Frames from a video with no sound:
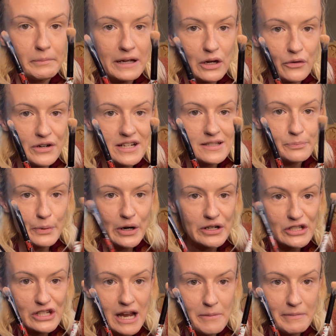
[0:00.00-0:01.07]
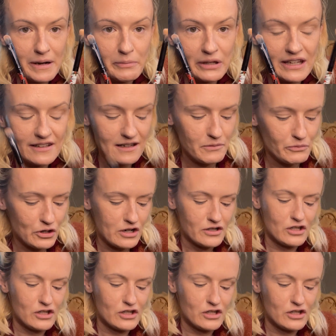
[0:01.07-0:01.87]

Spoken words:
crease brush and my blending brush.